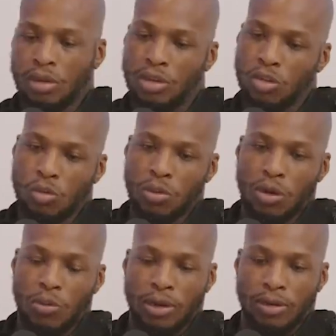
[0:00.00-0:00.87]
It's a
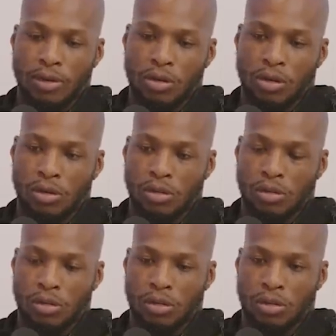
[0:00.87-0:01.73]
weird one
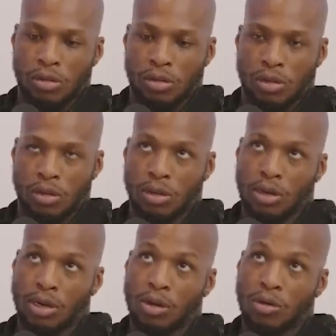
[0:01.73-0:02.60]
because, and
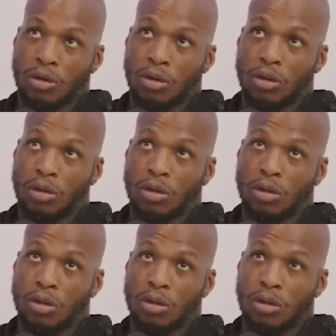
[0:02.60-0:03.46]
again, I don't want to
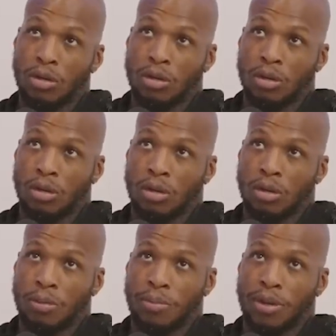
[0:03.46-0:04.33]

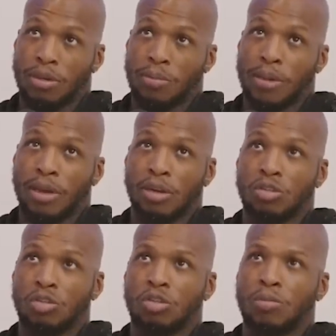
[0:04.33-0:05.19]
appear to be making
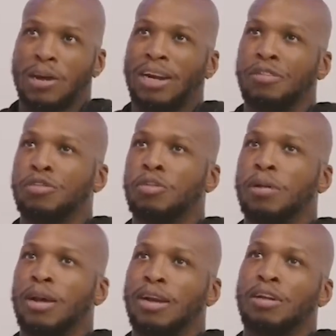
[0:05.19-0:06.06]
excuses, but I didn't
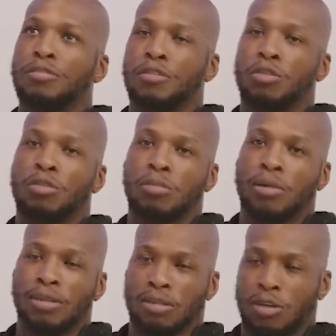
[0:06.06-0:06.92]
feel
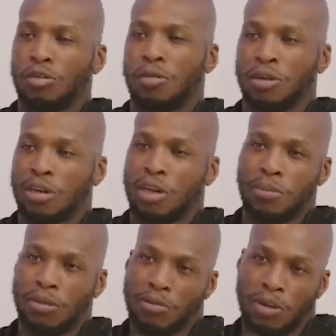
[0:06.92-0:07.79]
myself. I'm going to keep
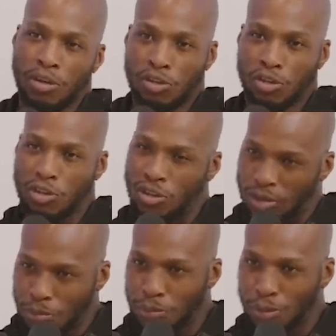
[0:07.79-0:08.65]
it very
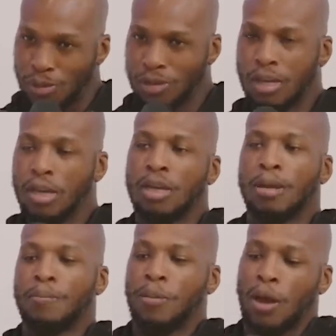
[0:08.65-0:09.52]
simple.
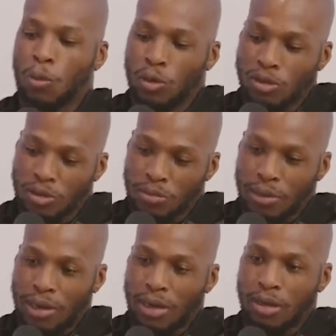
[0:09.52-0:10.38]
I wasn't
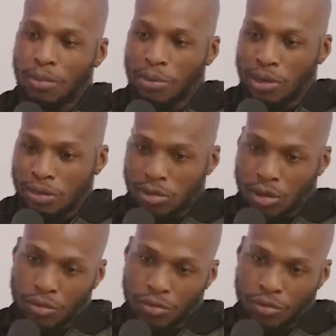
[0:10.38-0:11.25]
my complete
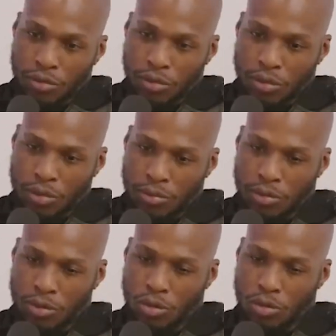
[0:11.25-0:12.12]
self. I'm
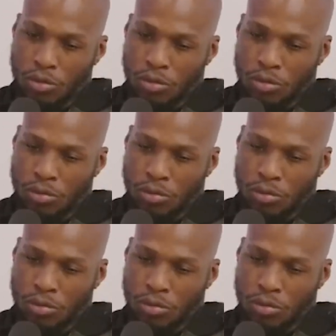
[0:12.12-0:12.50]
still